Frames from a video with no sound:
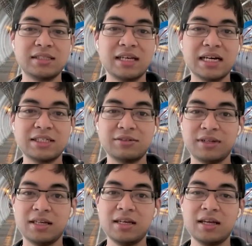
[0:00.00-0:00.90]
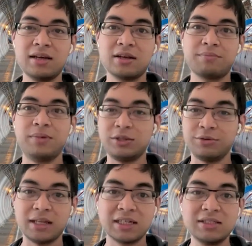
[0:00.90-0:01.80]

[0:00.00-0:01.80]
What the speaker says: is actually between